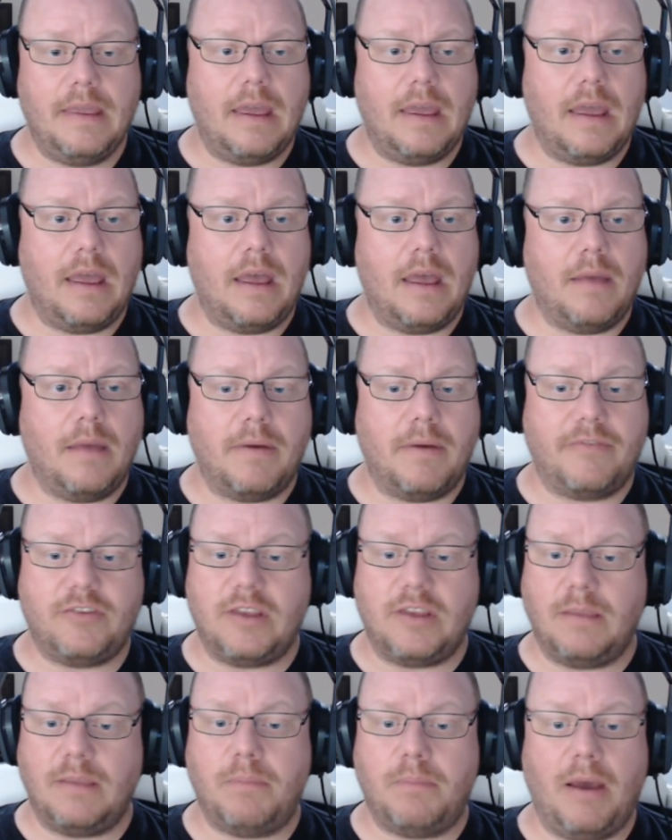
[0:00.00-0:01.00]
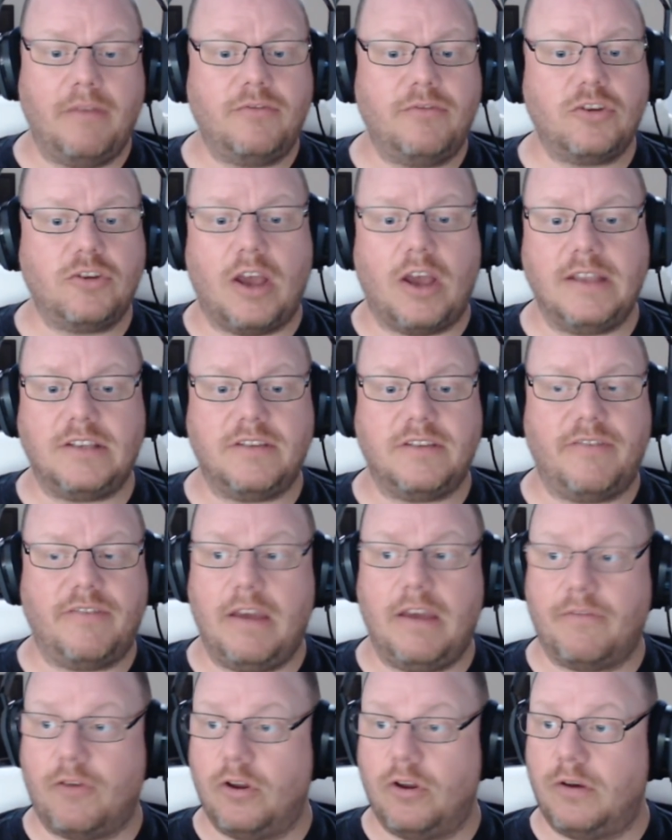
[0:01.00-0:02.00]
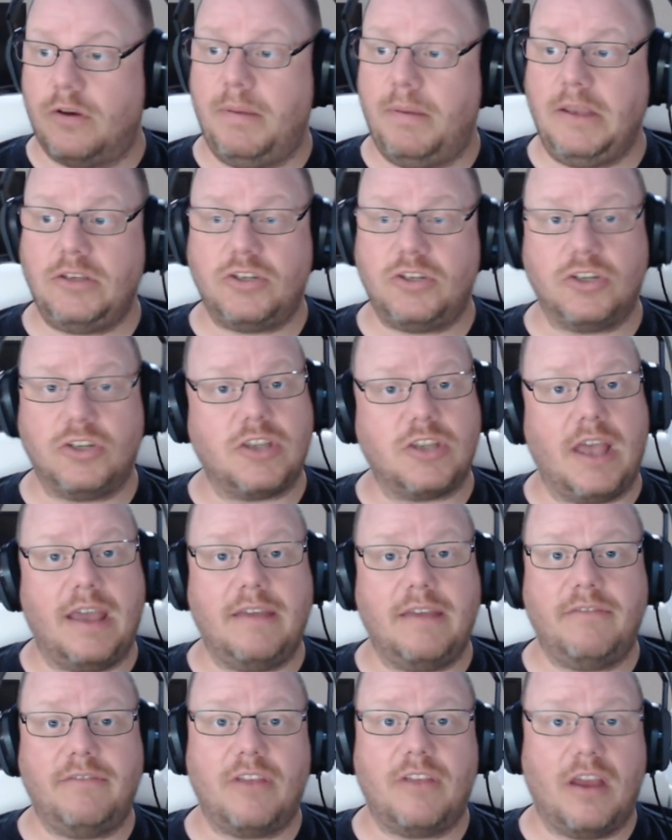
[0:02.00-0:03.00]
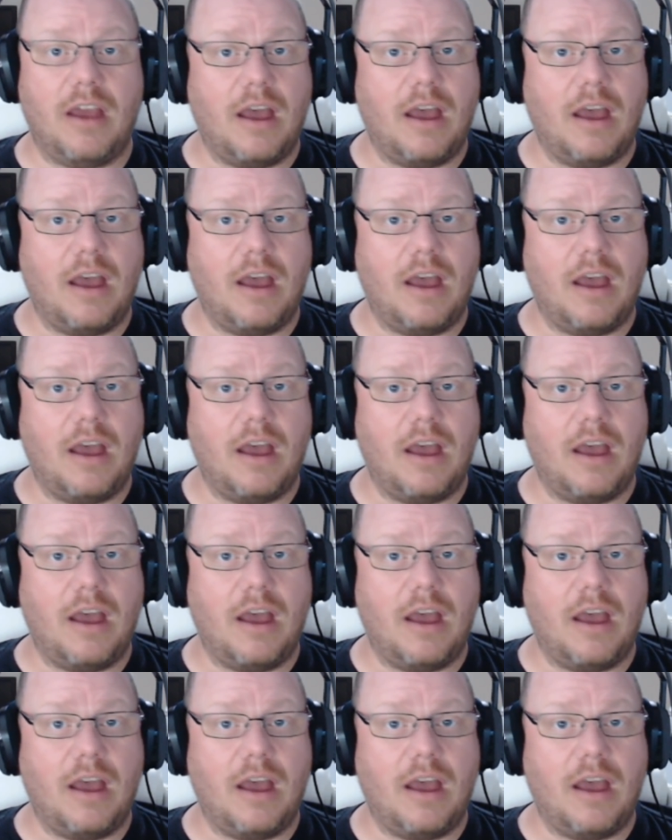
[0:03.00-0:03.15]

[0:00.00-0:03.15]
I've seen both sides of it. I've got the picture saved.